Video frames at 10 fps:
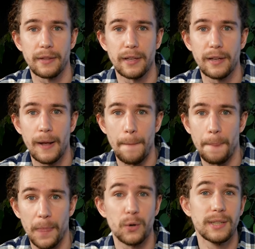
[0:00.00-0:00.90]
the
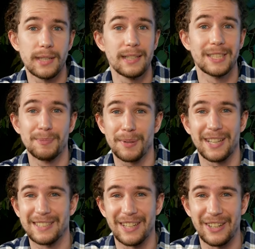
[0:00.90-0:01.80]
there is a
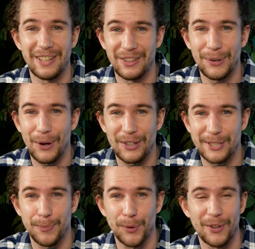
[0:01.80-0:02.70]
simplicity in the
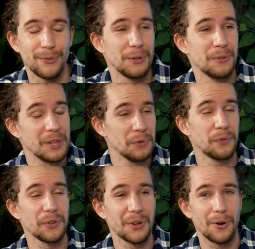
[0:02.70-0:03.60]
gospel of the thief
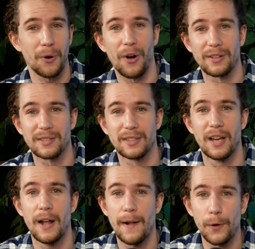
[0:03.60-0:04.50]
on the cross
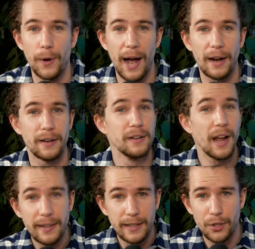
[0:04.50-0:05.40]
who had
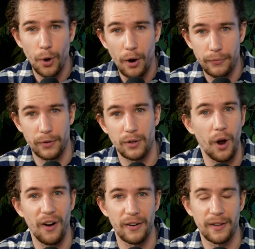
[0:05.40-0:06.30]
nothing to offer
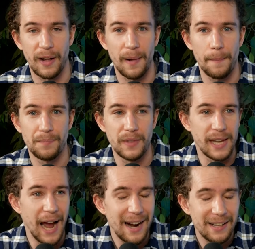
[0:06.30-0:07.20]
God. He
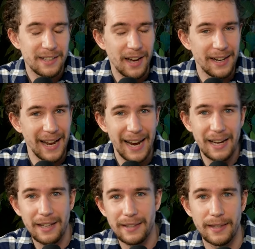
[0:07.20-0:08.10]
hadn't done
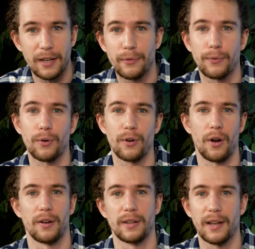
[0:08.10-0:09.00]
anything for
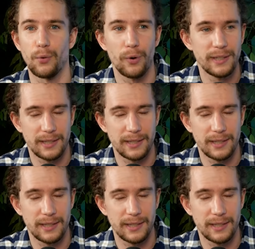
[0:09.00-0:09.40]
God or his